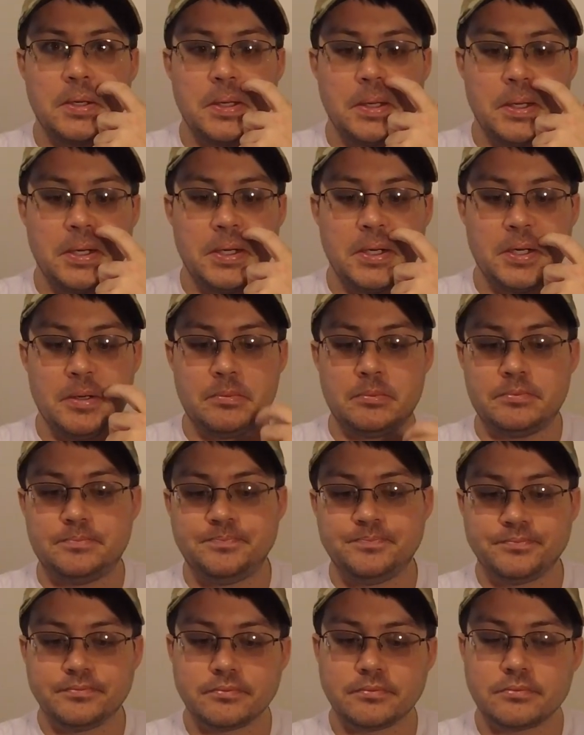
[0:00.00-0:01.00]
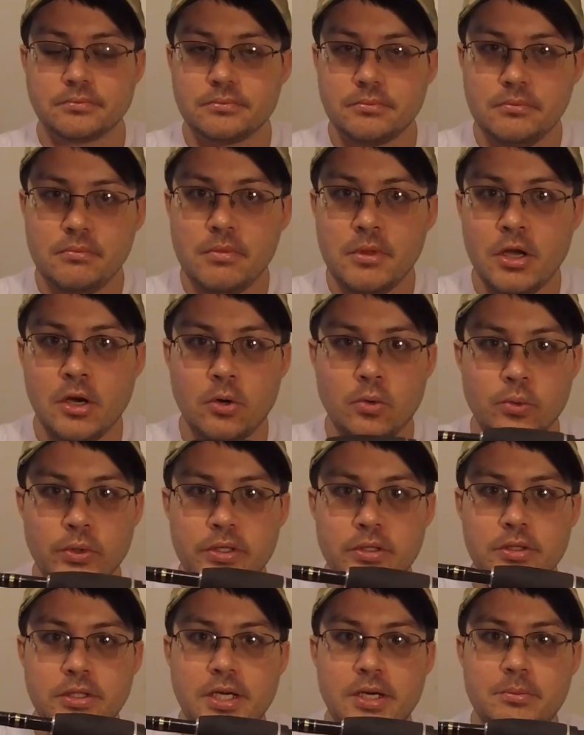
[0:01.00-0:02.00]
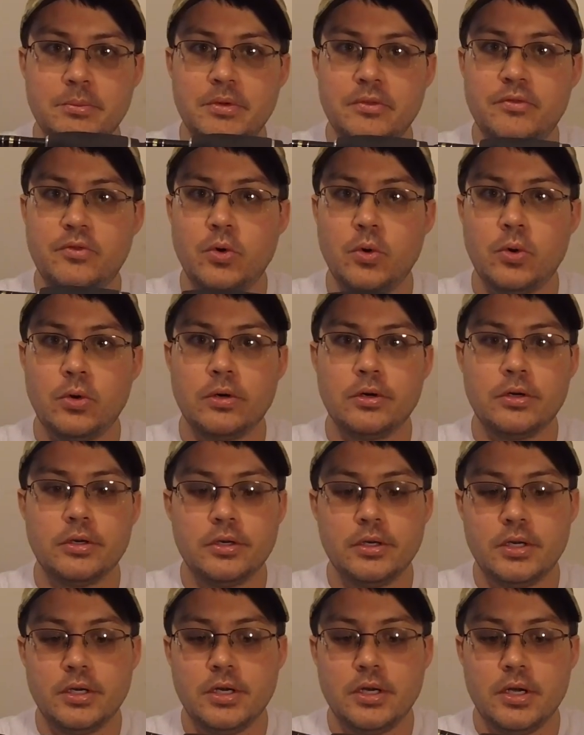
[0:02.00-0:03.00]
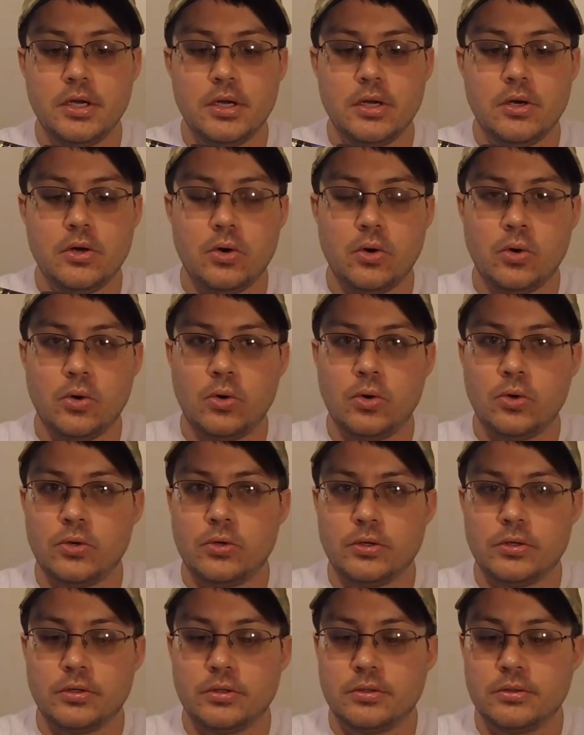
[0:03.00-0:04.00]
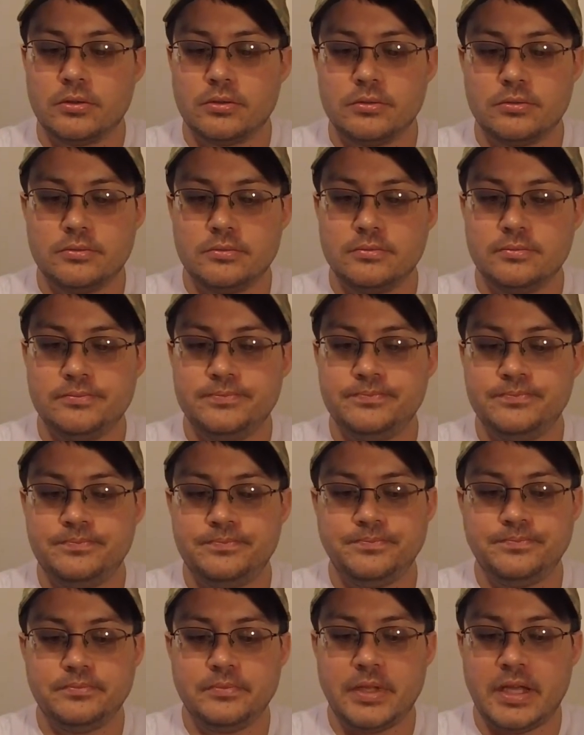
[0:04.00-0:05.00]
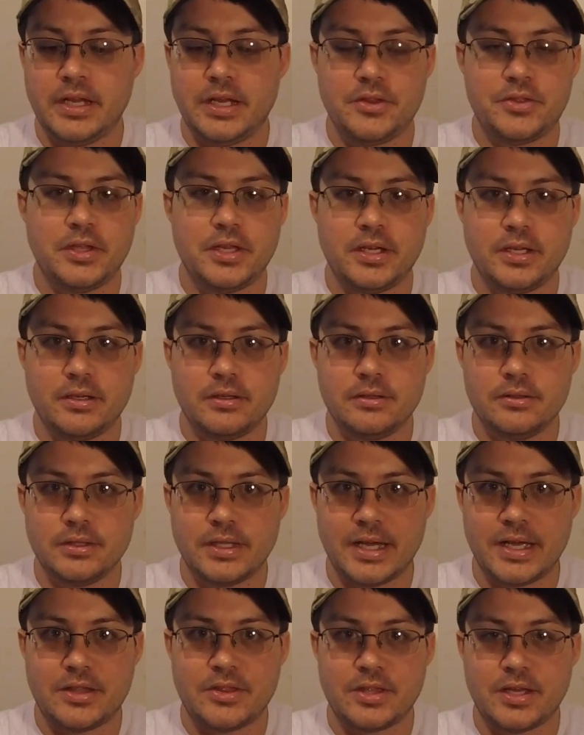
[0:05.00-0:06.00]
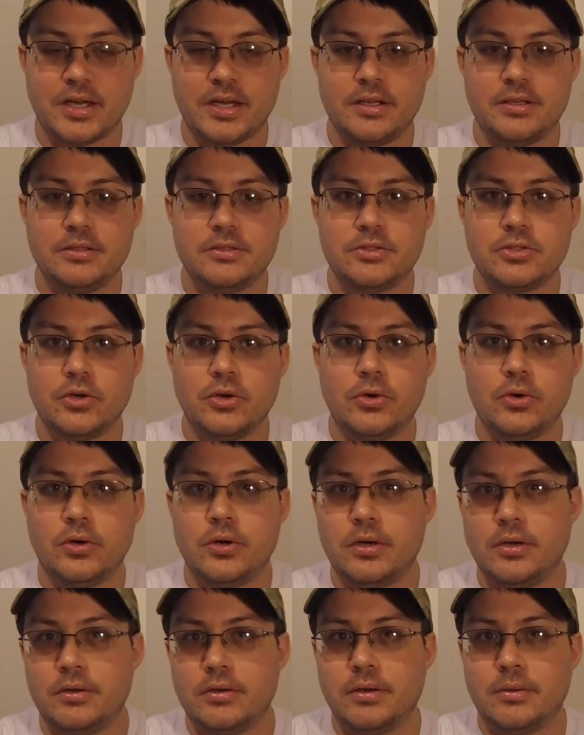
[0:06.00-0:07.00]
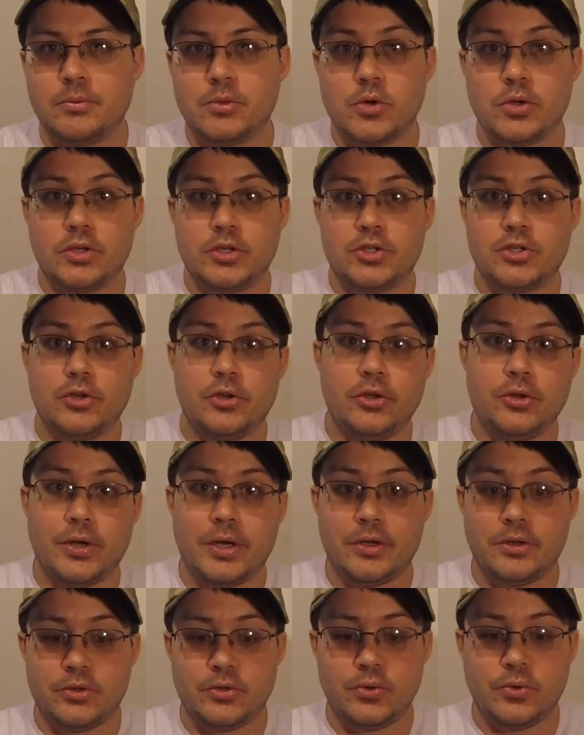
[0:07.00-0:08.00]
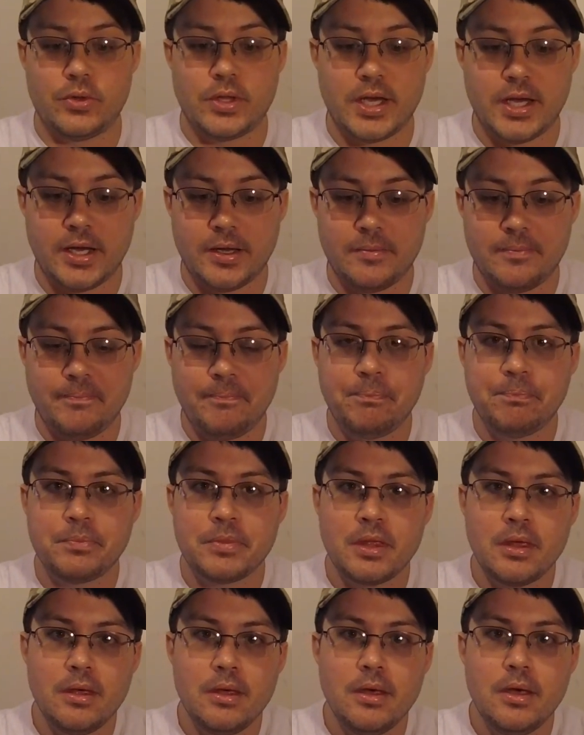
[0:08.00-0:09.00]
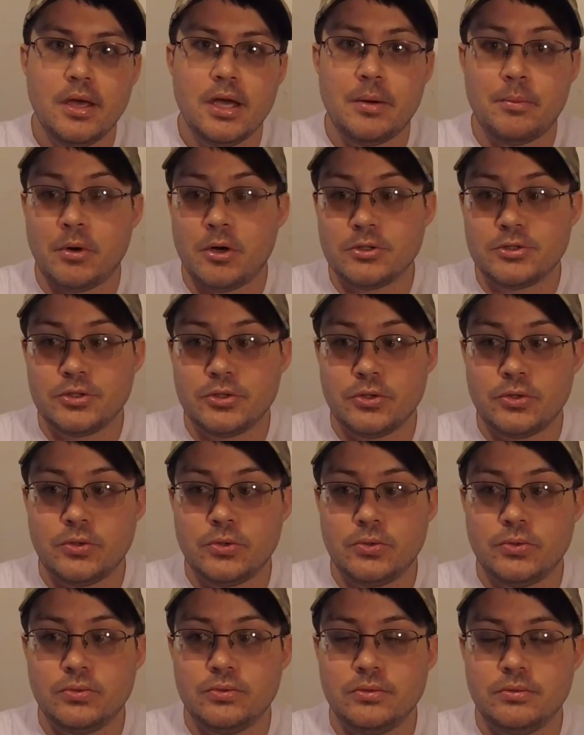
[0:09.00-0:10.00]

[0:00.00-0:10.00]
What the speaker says: a reel up before or anything like that. So I'm going to show you how to do that. I'm also